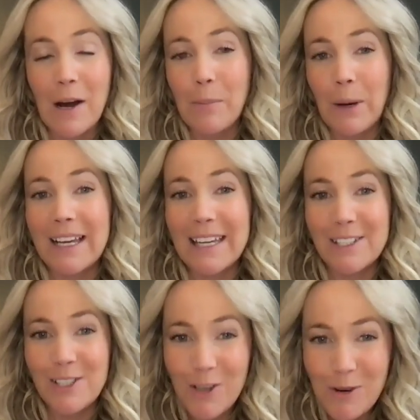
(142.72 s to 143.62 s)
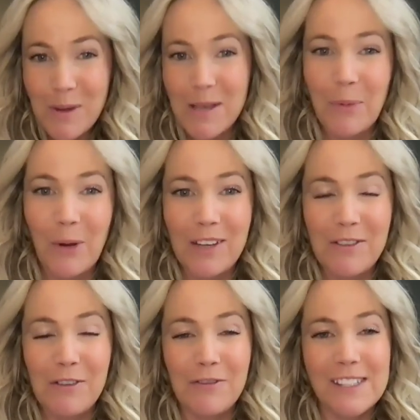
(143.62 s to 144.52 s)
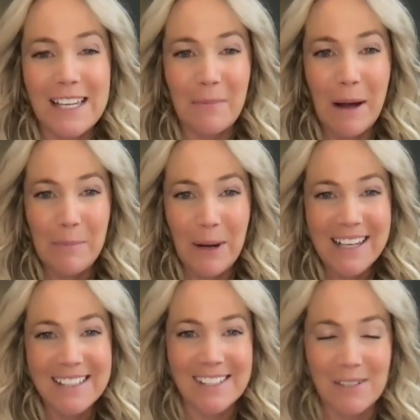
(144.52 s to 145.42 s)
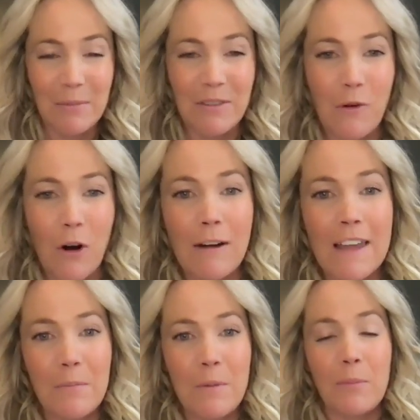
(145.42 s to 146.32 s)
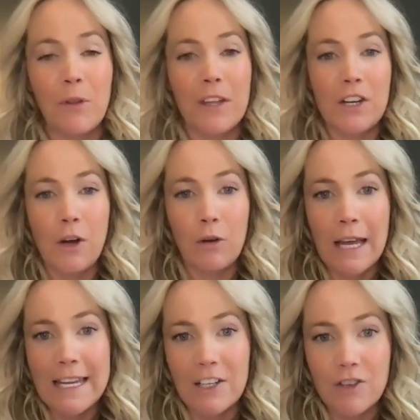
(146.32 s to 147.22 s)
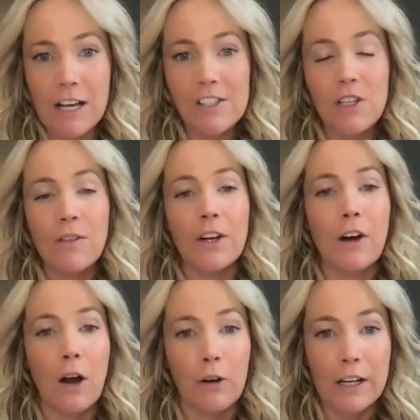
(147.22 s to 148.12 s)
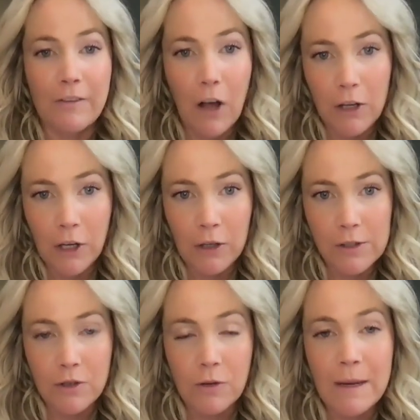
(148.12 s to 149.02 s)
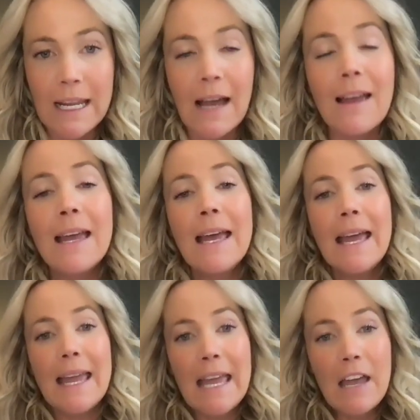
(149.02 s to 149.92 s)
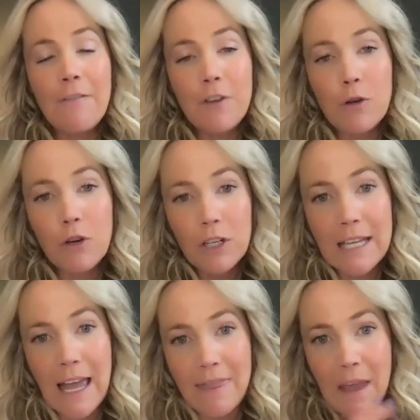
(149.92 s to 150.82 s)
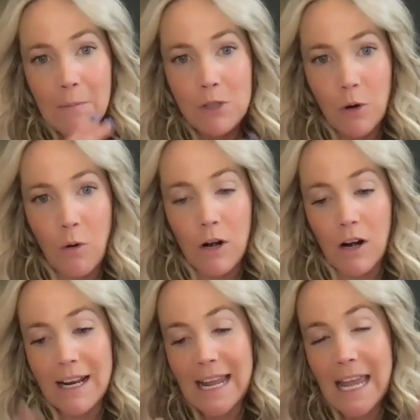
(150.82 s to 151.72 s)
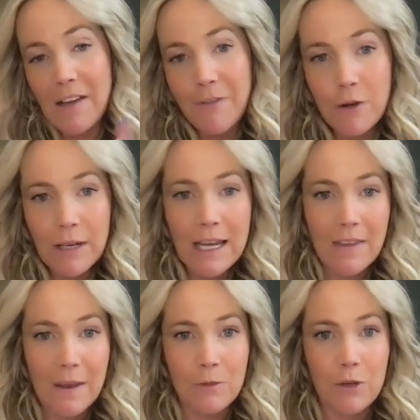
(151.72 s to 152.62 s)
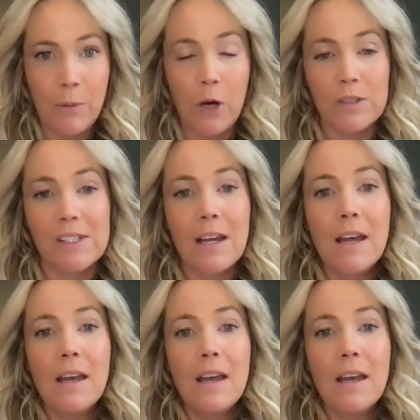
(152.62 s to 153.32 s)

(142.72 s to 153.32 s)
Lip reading: their bucket to people. If you've seen my bucket system before, right? The people that know, like, and trust you that are already following you on social media. If you could get them to order and if you could get them to post,